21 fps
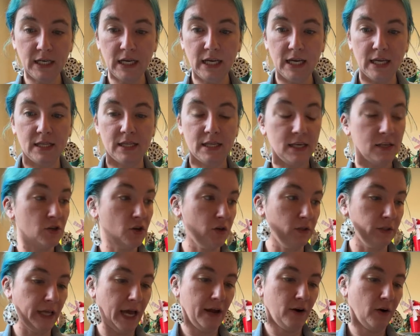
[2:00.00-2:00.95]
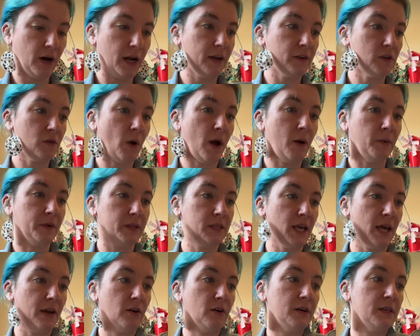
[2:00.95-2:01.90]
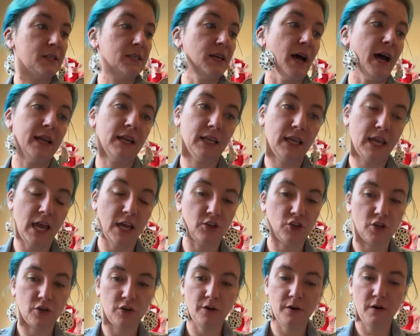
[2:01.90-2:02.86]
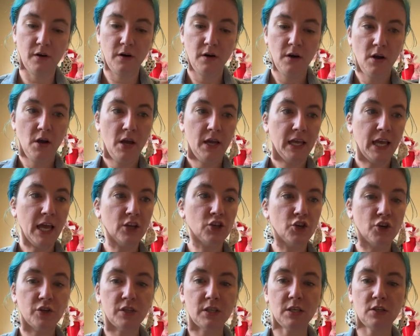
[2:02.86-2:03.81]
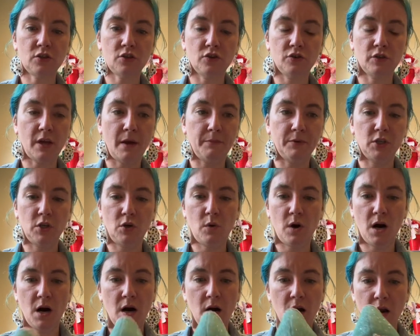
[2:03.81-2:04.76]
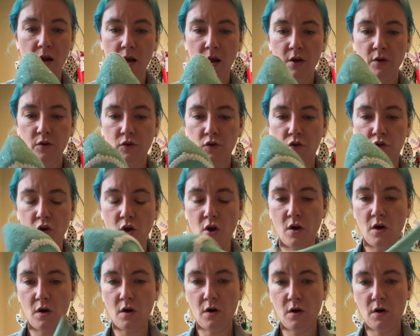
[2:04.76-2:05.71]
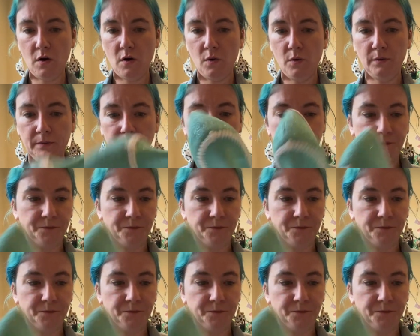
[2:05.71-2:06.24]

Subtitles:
needs is her lettering. So I will set her aside and catch her sisters up to her. So